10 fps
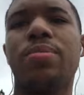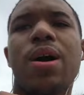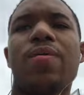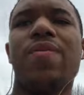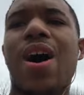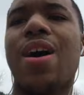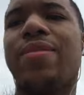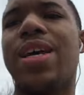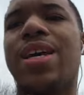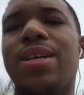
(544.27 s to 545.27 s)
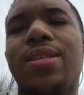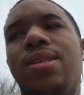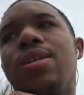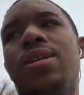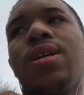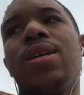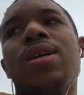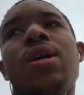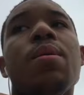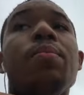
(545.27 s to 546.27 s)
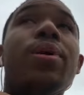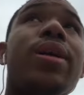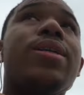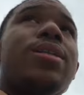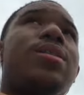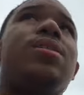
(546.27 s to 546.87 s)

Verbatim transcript: in about five days, but